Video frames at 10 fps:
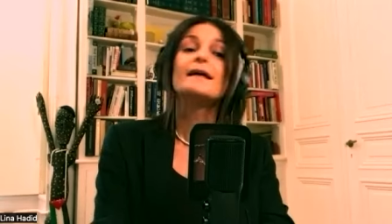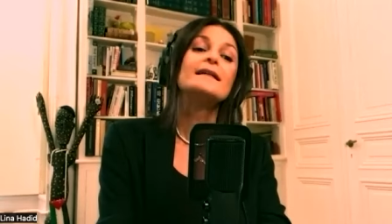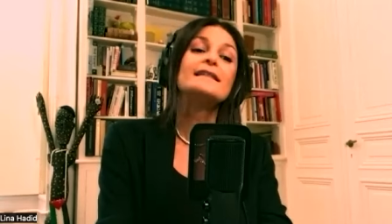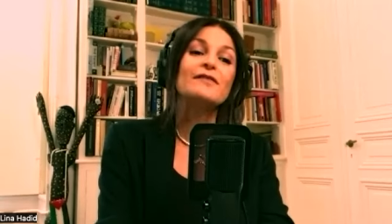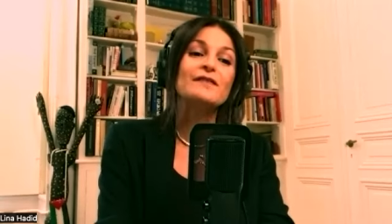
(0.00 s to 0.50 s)

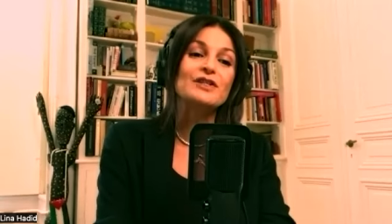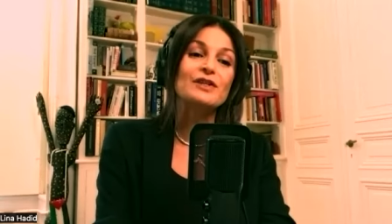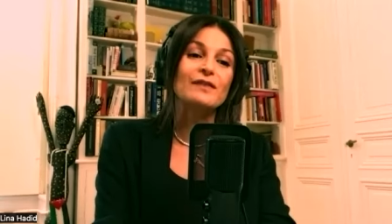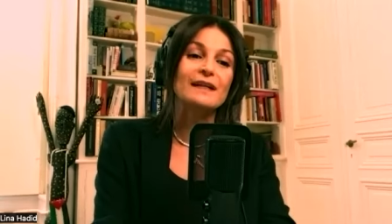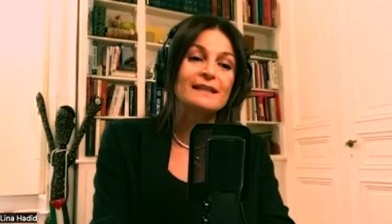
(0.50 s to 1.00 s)
definition
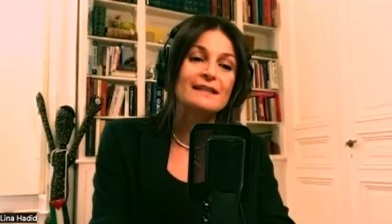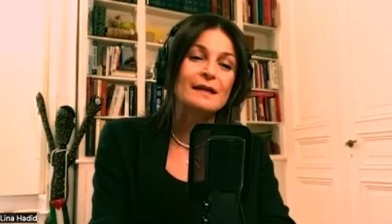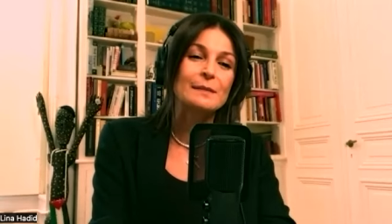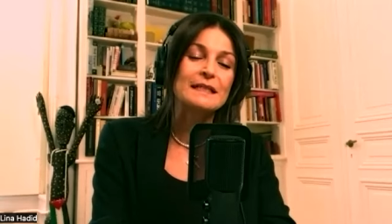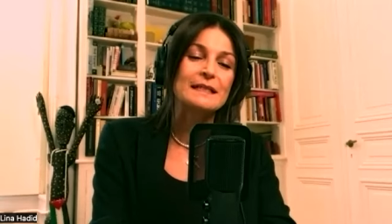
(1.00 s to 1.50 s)
of anti
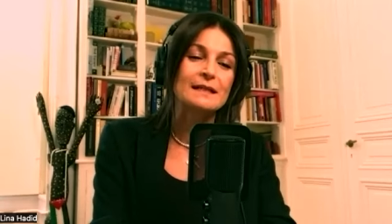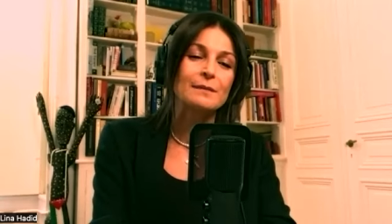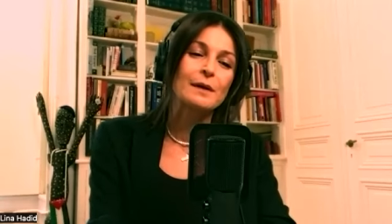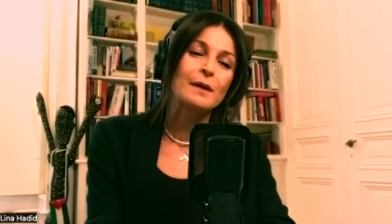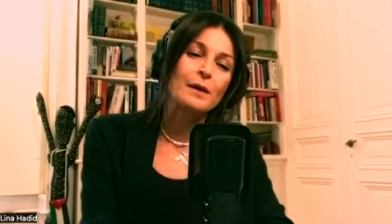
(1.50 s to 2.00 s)
Semitism.
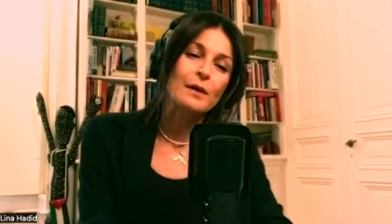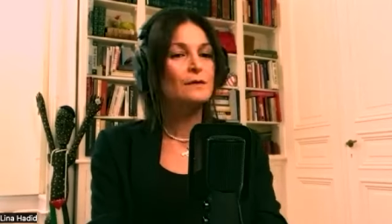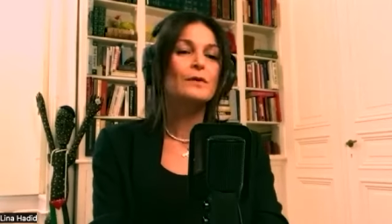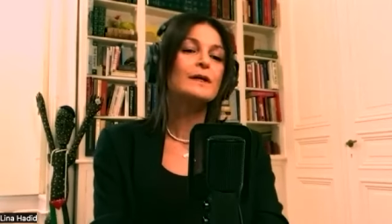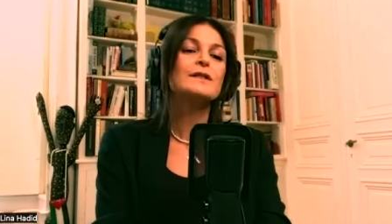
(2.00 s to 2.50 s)

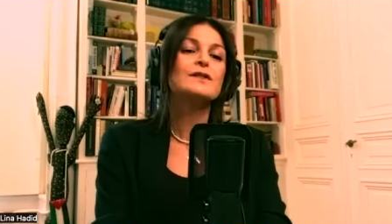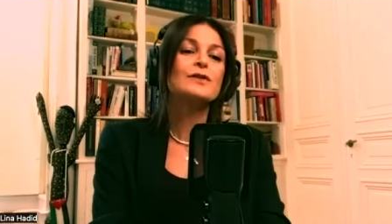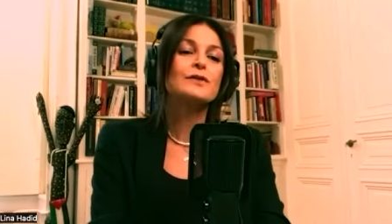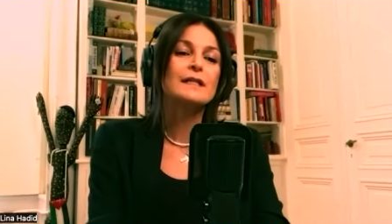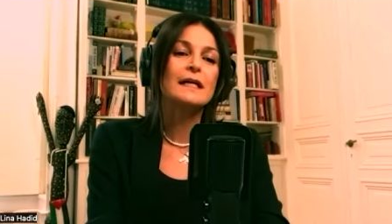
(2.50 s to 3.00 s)
What is
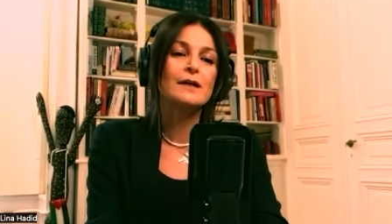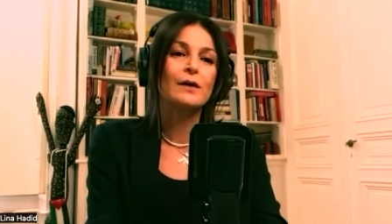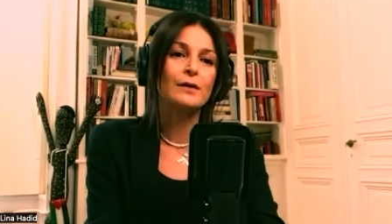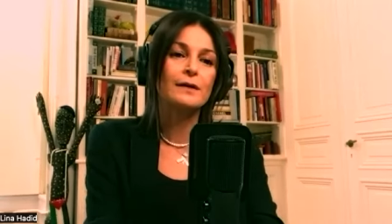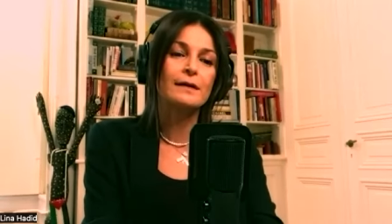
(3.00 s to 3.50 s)
your take
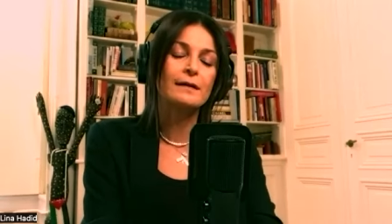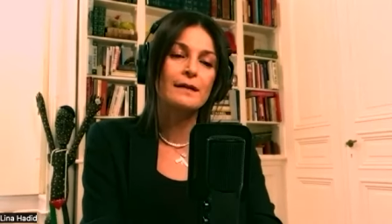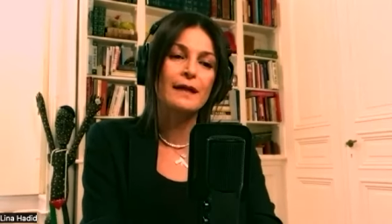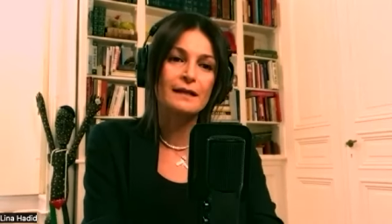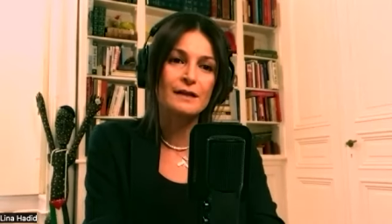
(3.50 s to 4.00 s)
on
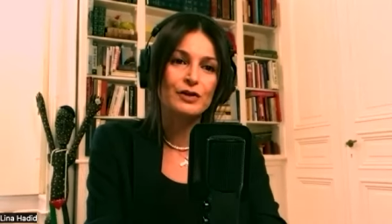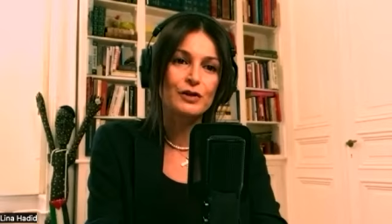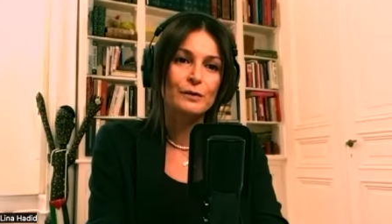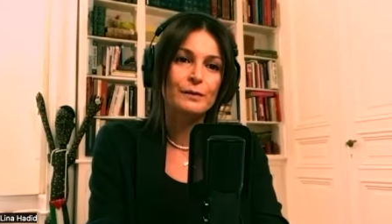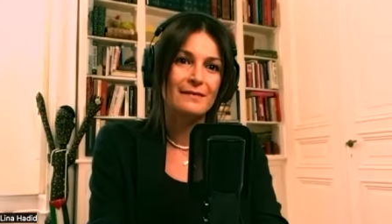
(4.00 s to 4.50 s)
that issue?